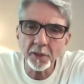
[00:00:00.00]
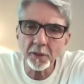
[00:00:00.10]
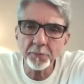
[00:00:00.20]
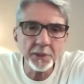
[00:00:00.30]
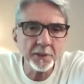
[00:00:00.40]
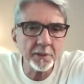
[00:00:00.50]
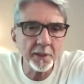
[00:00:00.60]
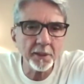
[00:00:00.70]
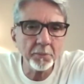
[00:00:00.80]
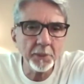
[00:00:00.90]
All beings are
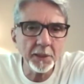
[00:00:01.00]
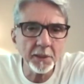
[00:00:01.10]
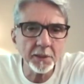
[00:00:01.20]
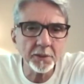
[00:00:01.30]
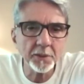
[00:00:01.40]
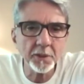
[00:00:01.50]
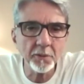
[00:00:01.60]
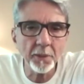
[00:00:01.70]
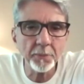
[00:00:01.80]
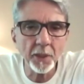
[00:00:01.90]
in me,
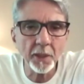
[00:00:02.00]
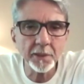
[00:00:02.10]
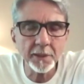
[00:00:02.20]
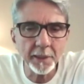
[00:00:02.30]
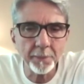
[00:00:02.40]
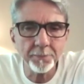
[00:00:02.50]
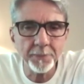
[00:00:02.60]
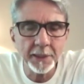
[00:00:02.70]
still I'm not in them.